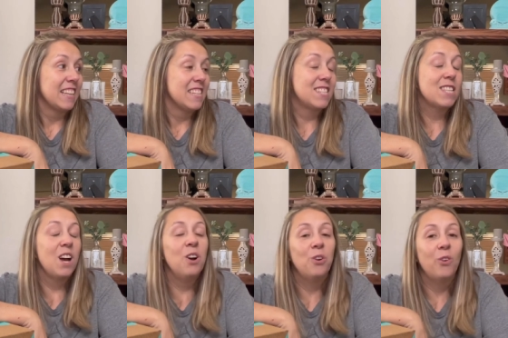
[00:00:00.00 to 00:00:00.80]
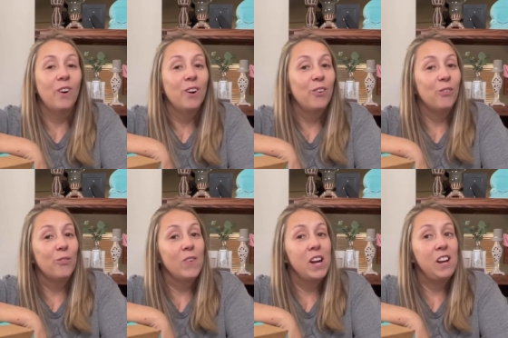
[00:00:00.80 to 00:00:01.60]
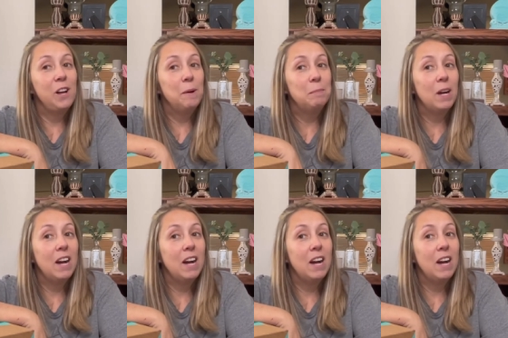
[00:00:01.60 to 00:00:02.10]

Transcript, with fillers: So, um,